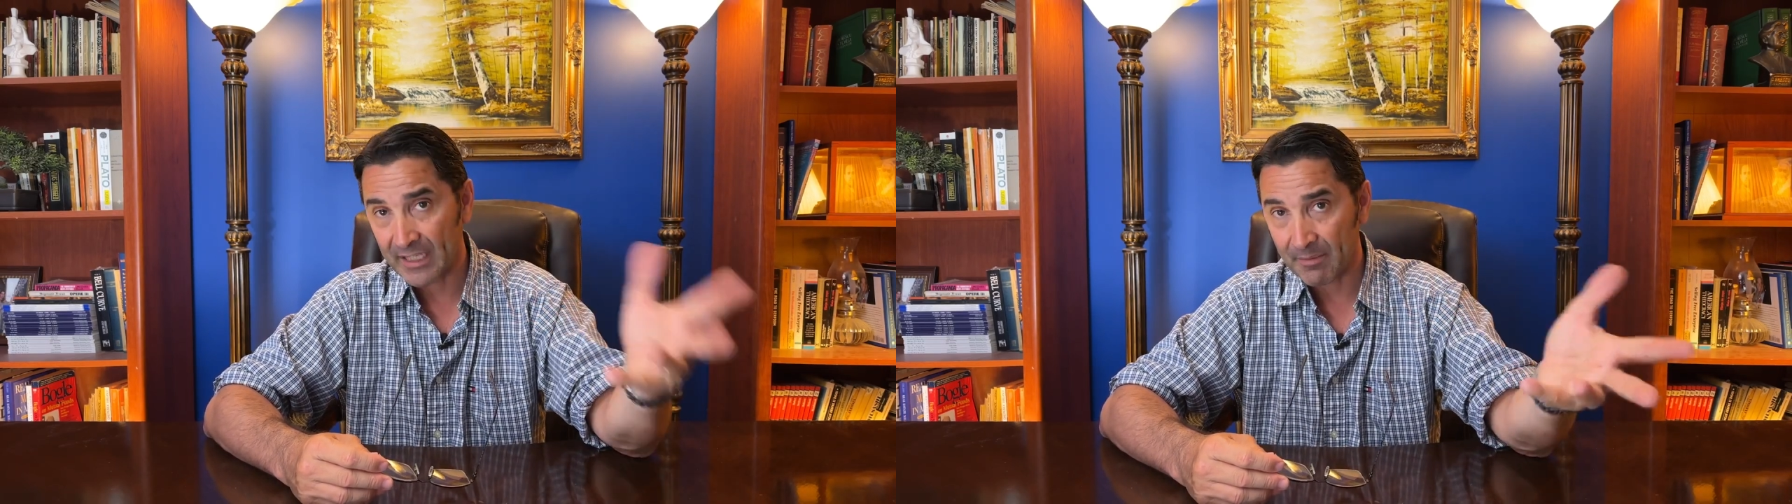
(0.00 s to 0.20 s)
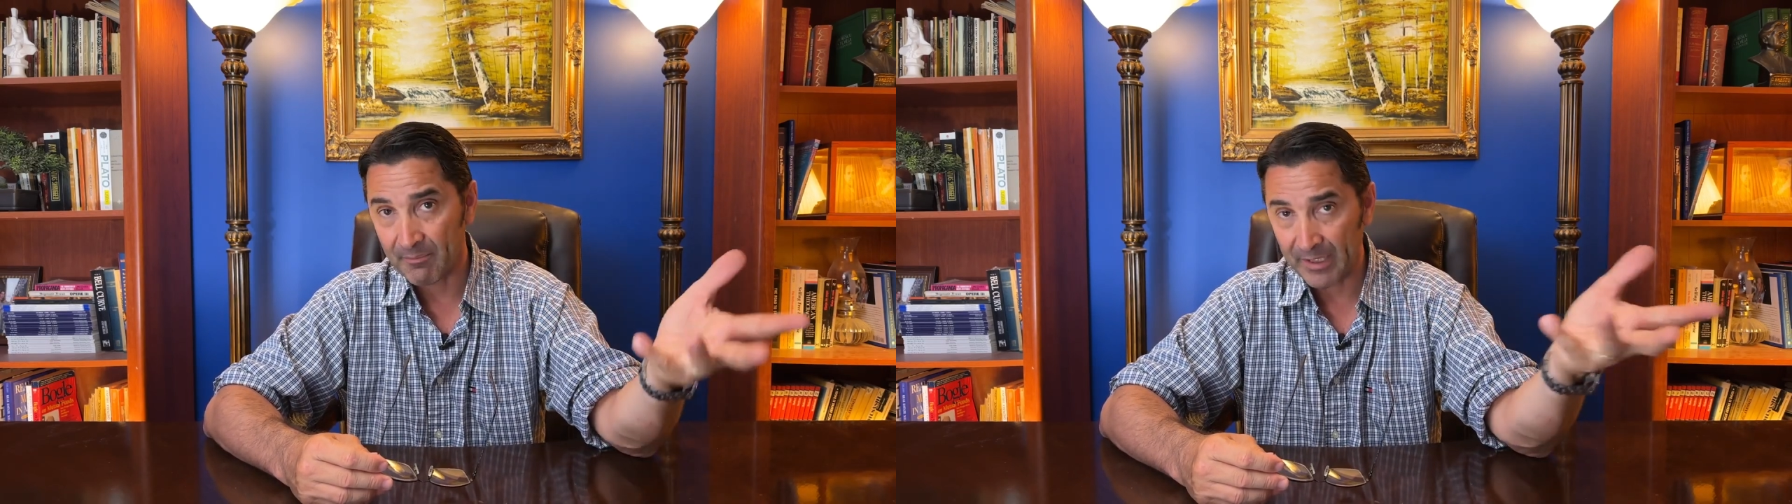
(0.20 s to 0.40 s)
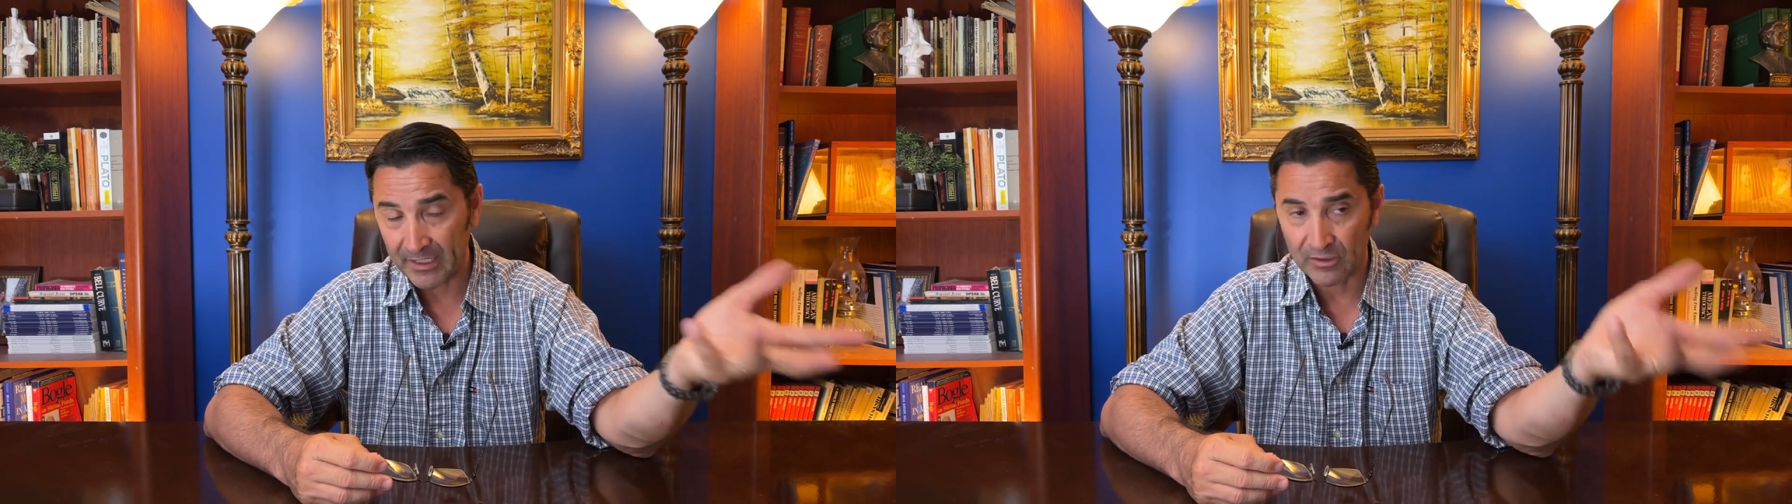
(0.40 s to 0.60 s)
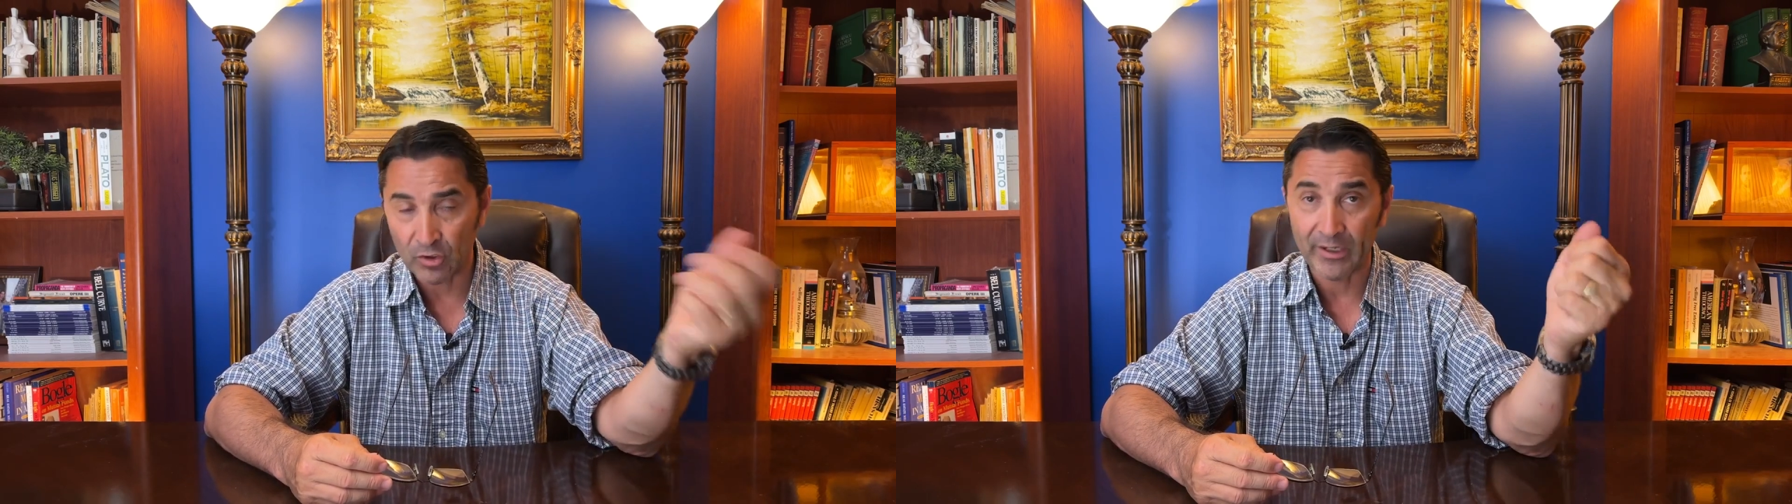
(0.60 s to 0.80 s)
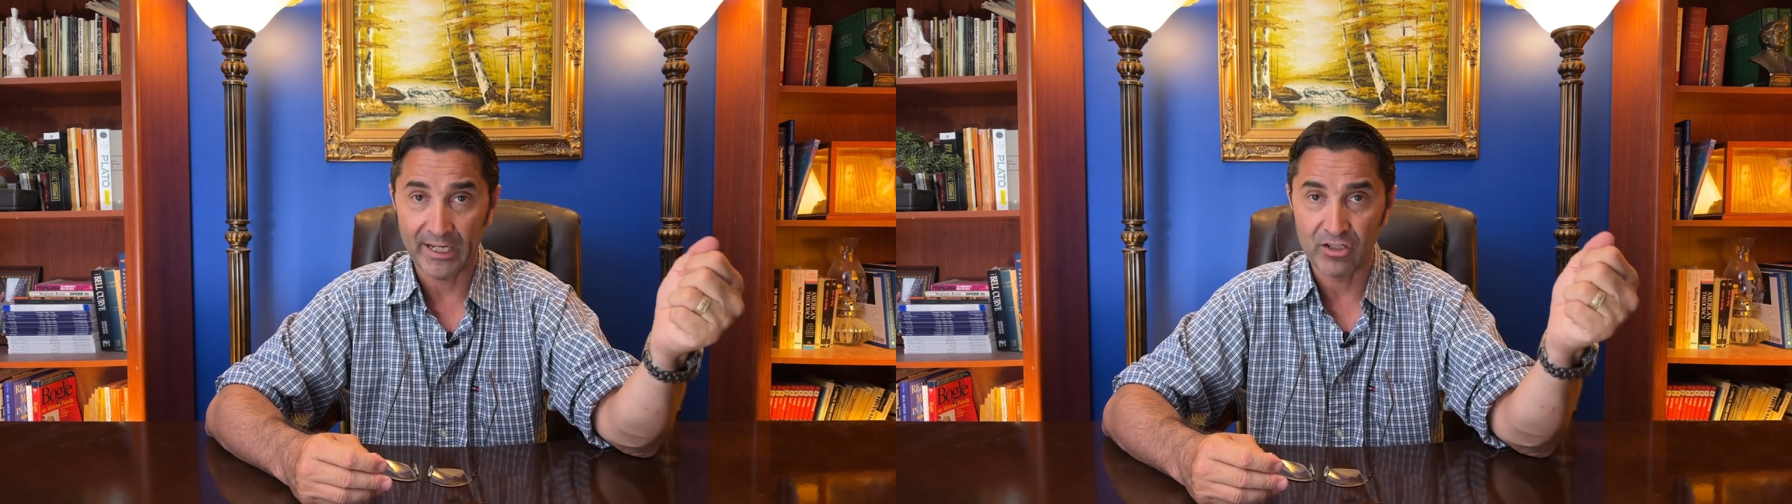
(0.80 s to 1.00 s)
campaign
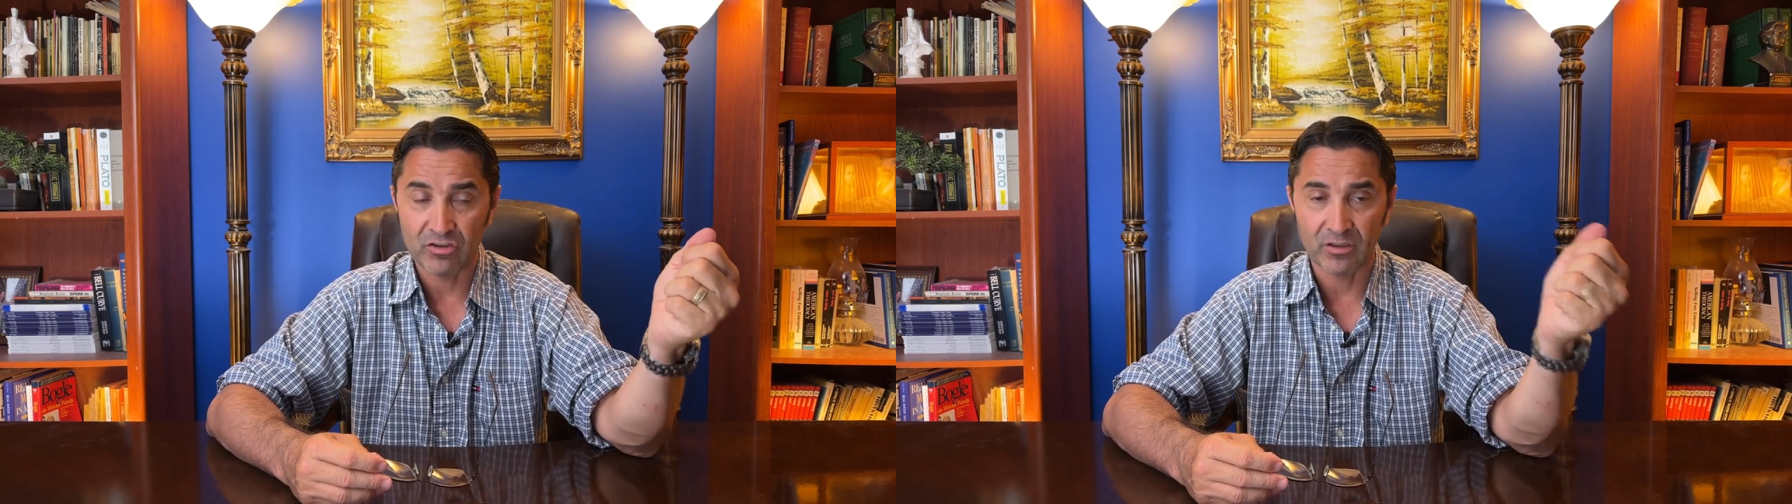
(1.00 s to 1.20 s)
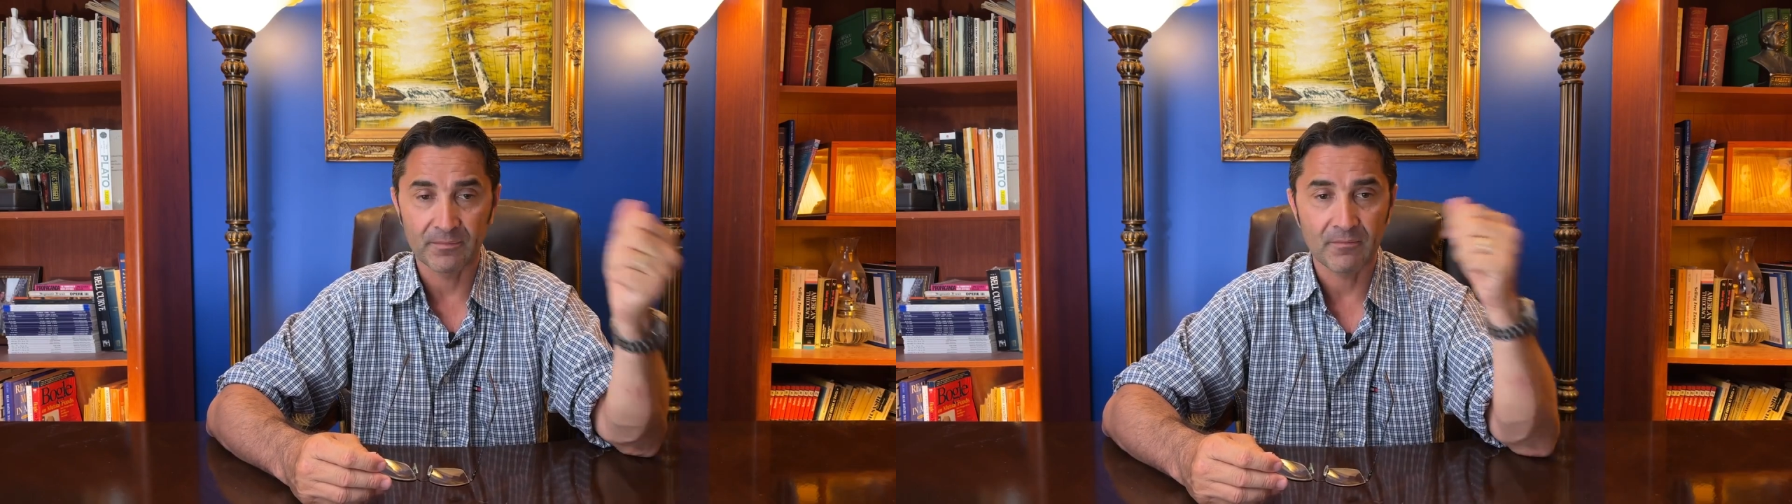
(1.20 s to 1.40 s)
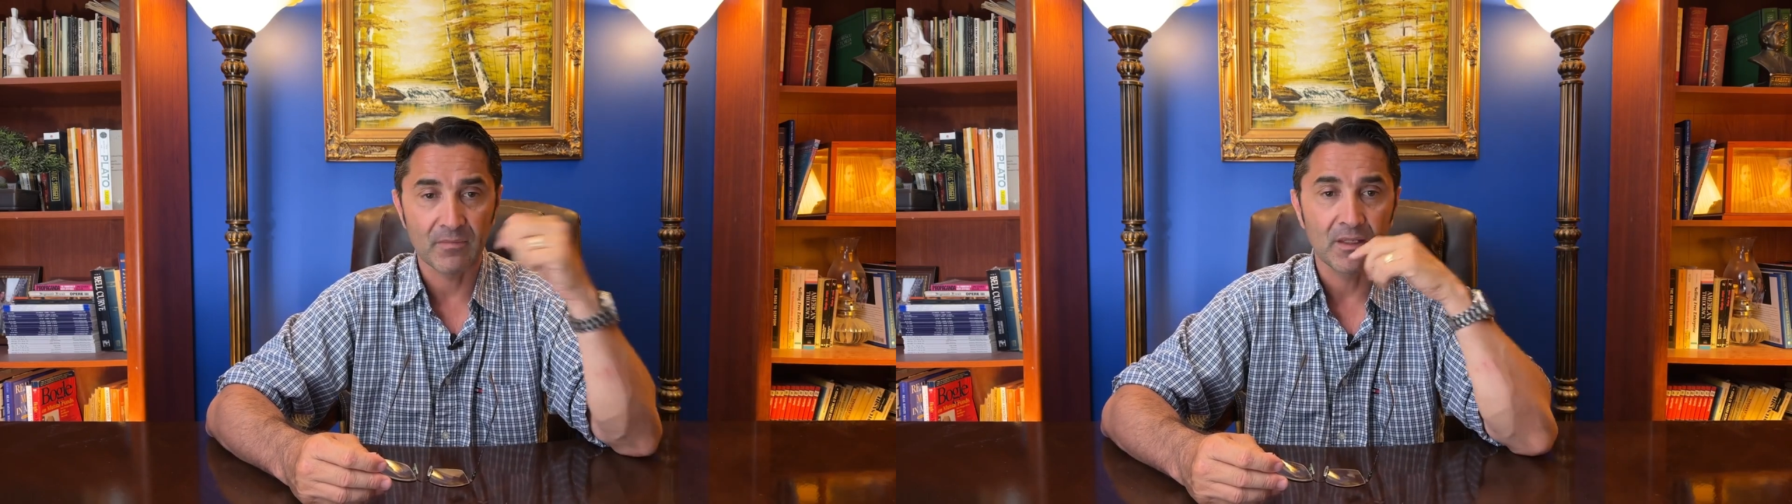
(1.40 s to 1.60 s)
donation.